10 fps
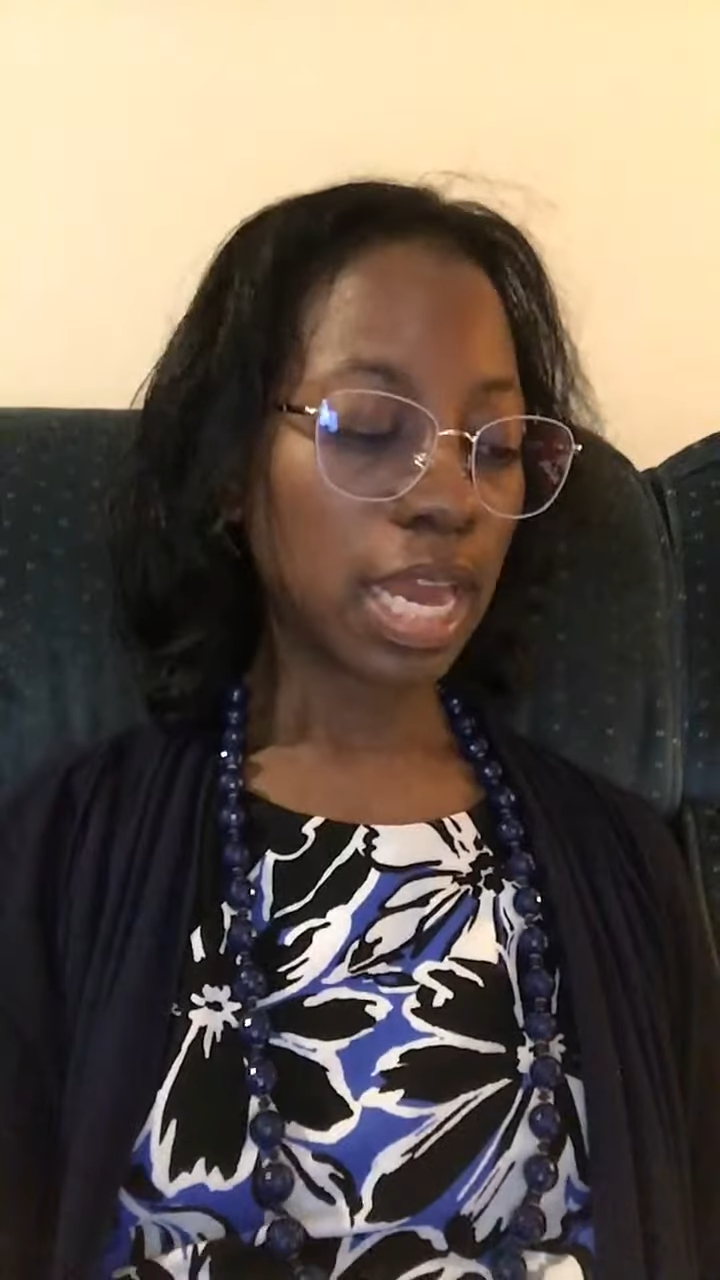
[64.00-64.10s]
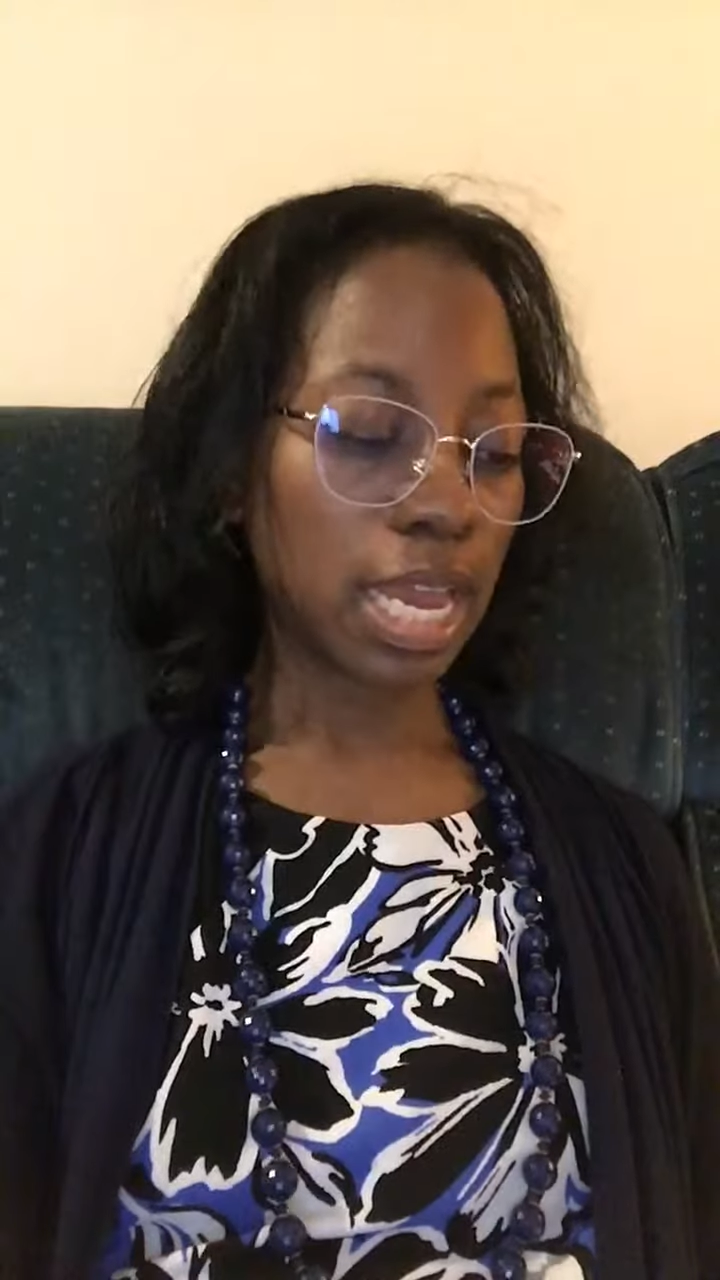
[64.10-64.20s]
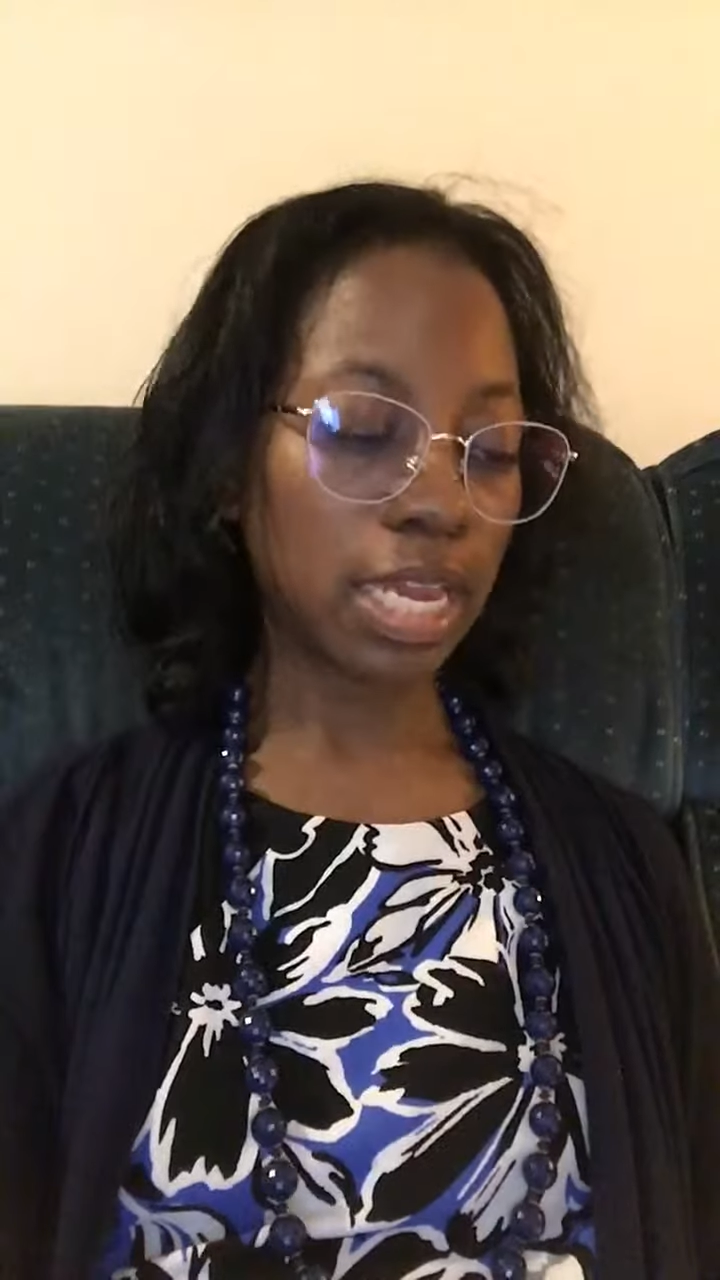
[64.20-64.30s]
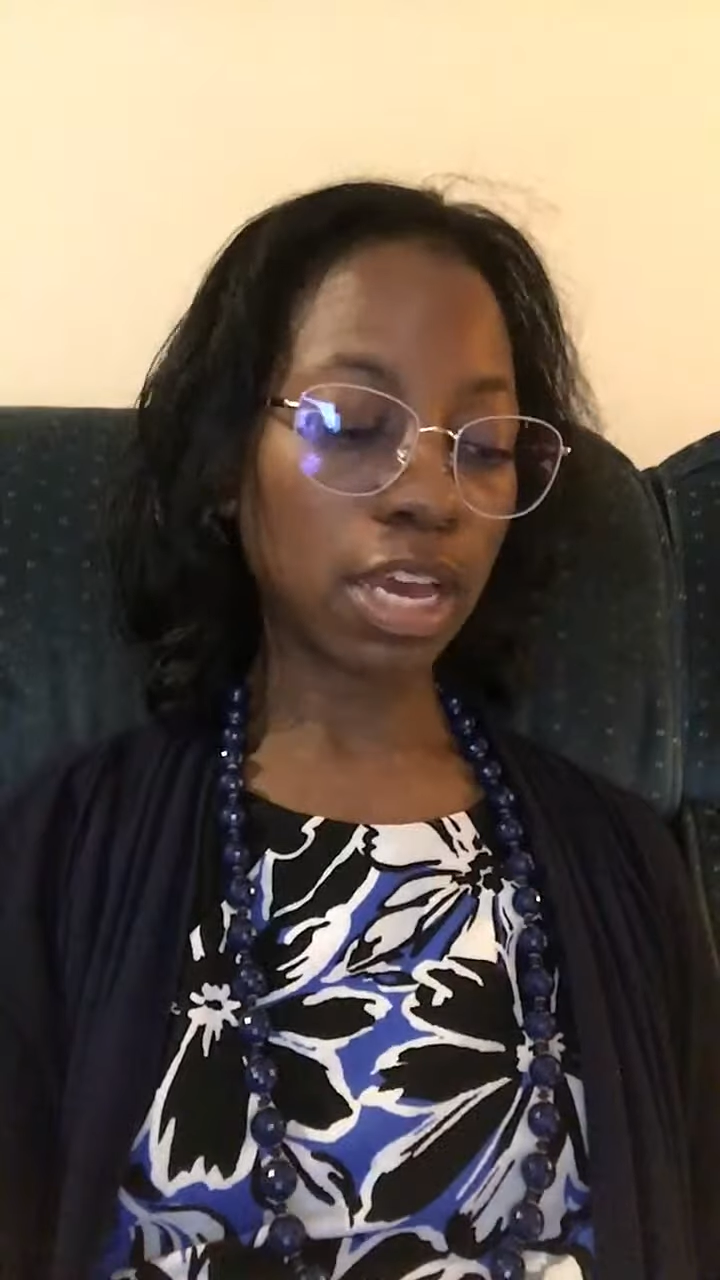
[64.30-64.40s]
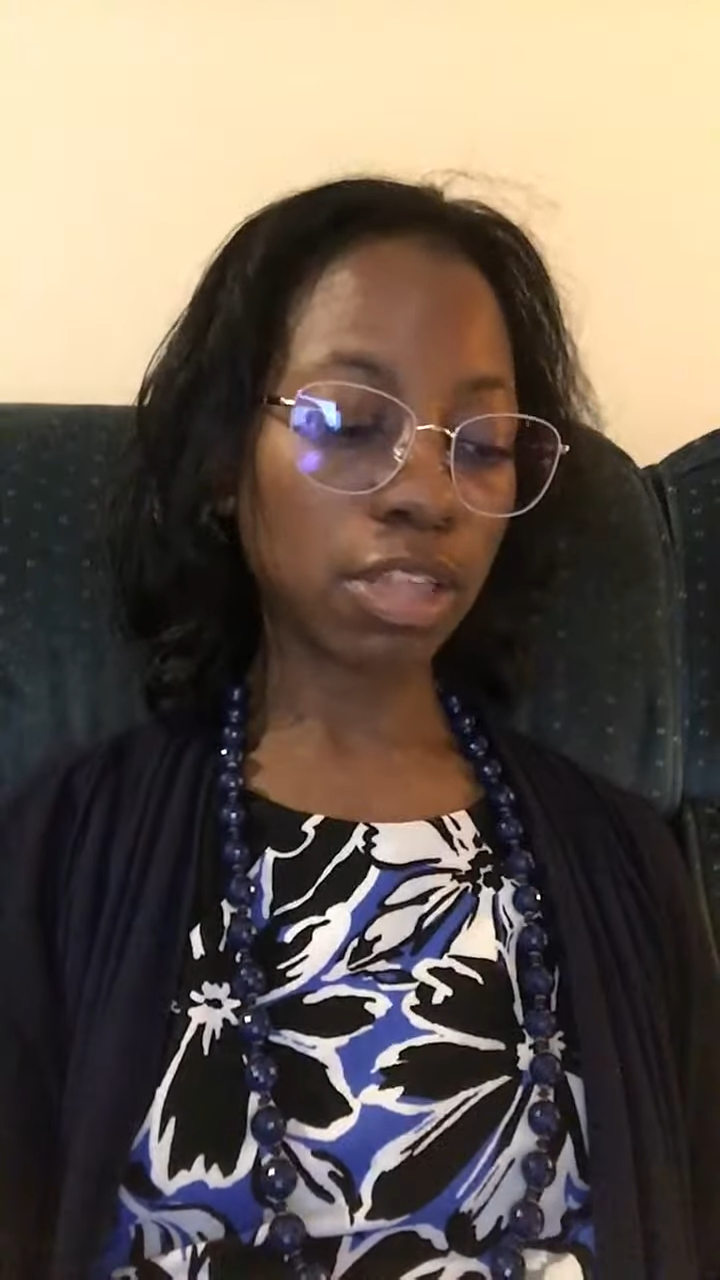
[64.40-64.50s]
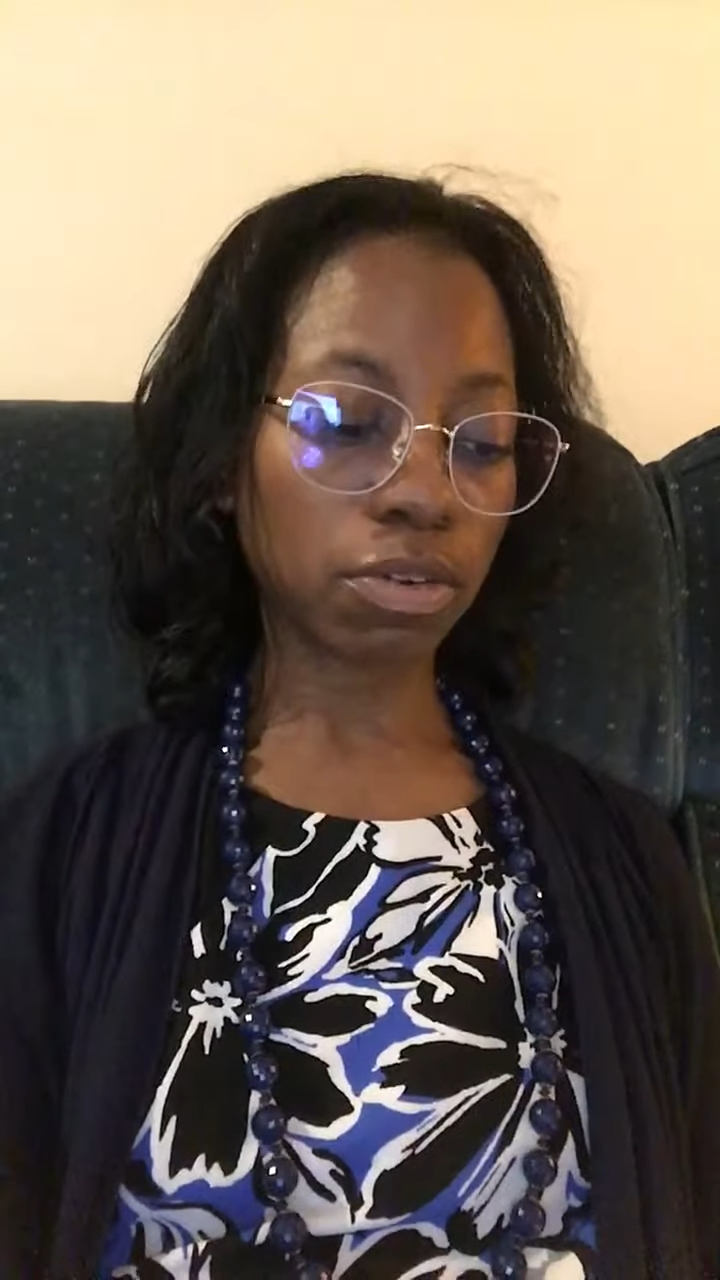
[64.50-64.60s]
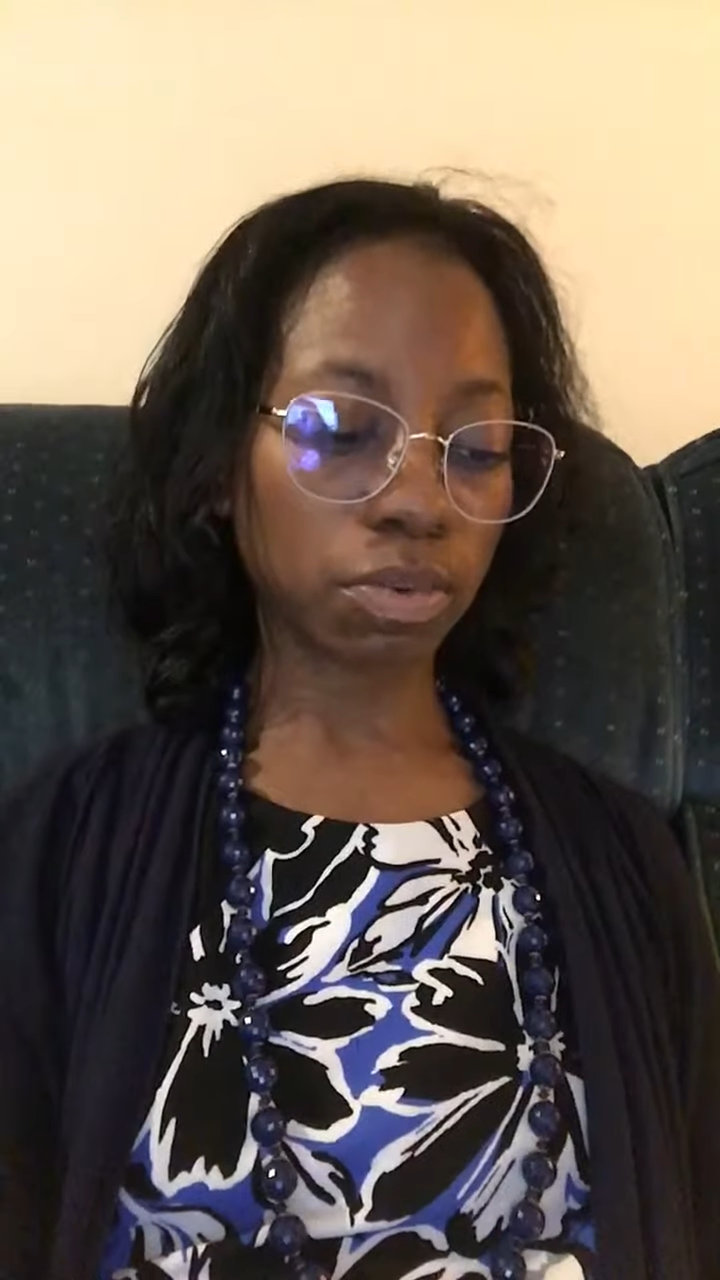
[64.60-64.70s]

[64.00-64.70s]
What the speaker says: In other